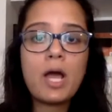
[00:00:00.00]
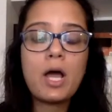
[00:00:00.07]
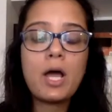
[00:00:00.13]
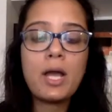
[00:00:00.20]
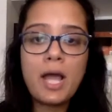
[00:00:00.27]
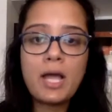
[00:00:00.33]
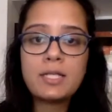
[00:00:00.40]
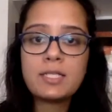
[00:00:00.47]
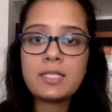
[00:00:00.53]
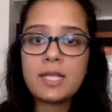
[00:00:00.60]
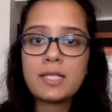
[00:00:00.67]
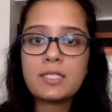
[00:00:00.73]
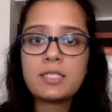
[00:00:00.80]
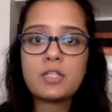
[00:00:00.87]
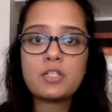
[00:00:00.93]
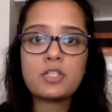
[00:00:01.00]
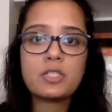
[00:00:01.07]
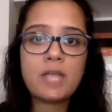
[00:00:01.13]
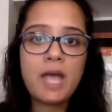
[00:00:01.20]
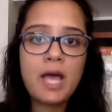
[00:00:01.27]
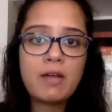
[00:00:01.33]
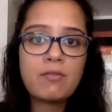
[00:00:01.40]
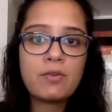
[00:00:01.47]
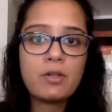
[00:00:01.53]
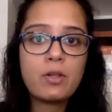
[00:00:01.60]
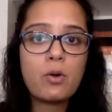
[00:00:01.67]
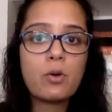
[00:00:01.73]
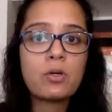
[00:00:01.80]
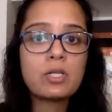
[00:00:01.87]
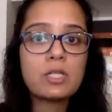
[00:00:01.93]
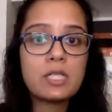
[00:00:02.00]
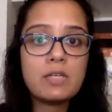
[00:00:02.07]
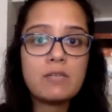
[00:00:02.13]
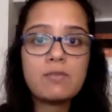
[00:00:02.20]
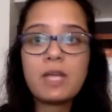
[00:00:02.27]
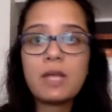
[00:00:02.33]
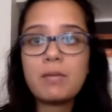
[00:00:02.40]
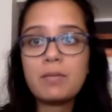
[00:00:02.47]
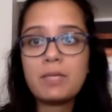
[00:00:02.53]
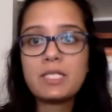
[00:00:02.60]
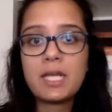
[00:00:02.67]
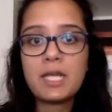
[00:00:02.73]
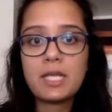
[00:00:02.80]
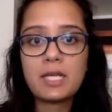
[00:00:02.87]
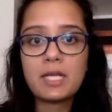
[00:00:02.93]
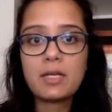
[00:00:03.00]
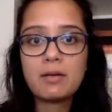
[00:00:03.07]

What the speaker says: an NSAID such as Advil or Aleve can be taken.